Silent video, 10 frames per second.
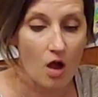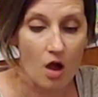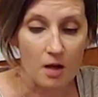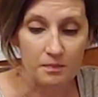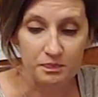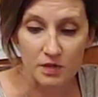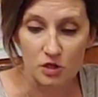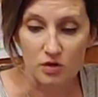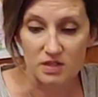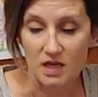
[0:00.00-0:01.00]
Um,
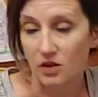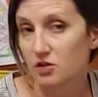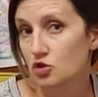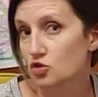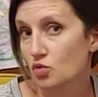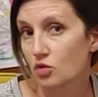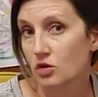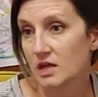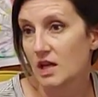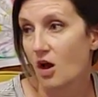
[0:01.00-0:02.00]
you could tell a
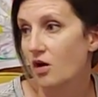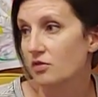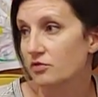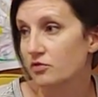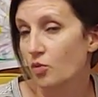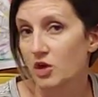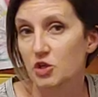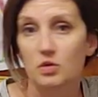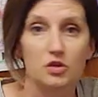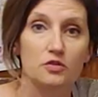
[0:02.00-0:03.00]
story of
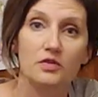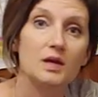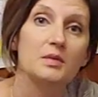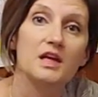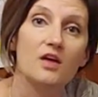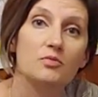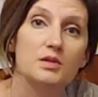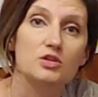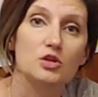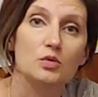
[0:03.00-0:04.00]
what you and your family have
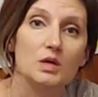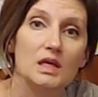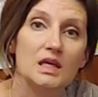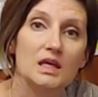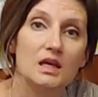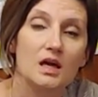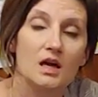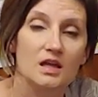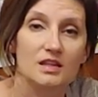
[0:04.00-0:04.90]
been doing